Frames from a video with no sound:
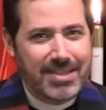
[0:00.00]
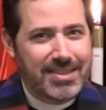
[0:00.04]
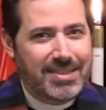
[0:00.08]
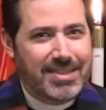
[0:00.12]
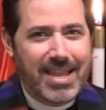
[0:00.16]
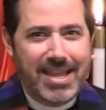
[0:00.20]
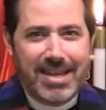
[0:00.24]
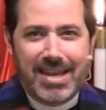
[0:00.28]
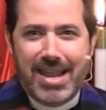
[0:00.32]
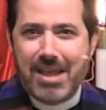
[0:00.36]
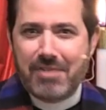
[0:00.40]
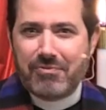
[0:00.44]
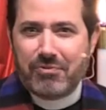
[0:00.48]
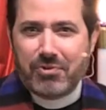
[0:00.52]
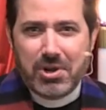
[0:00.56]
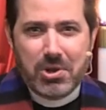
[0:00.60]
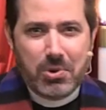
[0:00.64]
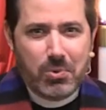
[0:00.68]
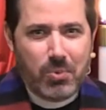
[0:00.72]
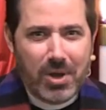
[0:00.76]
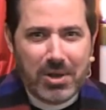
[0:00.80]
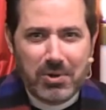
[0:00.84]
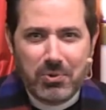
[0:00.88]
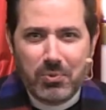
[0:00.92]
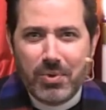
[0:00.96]
then
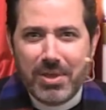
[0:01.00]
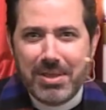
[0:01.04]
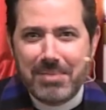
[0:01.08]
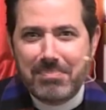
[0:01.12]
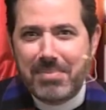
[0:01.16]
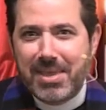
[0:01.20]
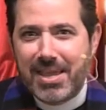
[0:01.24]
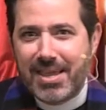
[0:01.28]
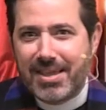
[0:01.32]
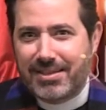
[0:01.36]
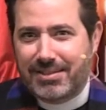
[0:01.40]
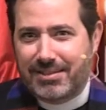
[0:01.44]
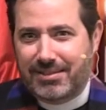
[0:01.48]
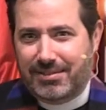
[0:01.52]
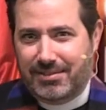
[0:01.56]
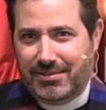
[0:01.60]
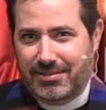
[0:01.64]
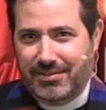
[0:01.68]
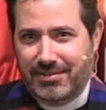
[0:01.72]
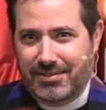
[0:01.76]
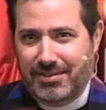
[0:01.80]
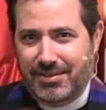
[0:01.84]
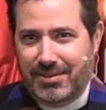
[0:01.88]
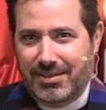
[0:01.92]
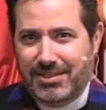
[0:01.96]
everyone we meet
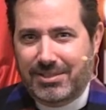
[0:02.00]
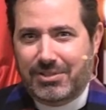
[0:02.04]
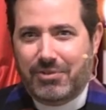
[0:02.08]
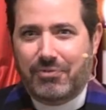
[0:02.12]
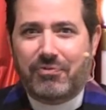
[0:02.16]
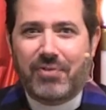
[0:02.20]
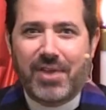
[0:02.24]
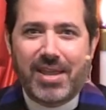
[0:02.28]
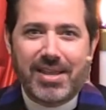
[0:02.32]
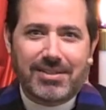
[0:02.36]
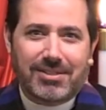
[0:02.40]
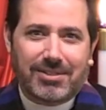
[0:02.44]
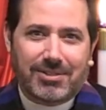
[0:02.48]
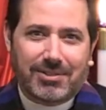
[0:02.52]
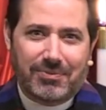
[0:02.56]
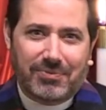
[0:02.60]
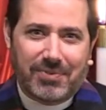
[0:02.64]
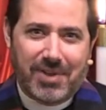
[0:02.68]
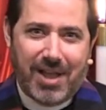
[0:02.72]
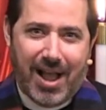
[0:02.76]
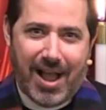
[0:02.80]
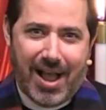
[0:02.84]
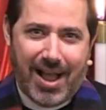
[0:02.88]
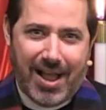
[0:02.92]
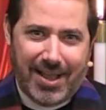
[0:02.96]
is the face
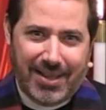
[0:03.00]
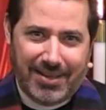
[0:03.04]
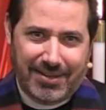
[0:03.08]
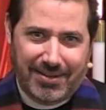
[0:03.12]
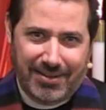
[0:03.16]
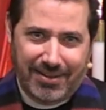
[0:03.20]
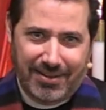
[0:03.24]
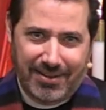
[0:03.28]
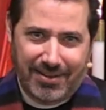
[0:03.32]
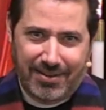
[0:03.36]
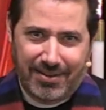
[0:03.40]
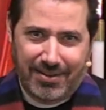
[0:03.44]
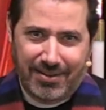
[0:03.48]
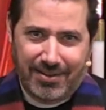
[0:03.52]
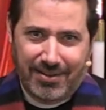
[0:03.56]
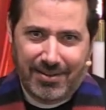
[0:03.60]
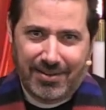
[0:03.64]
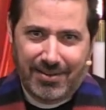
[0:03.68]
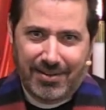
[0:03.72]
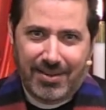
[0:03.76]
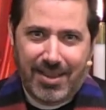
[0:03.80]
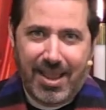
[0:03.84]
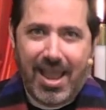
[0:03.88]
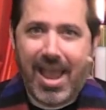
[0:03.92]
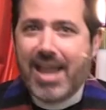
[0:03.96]
of God.
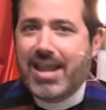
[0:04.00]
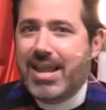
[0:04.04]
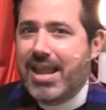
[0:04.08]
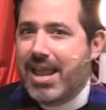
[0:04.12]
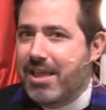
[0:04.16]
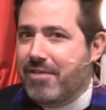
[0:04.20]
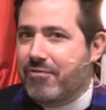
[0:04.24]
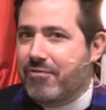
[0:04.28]
And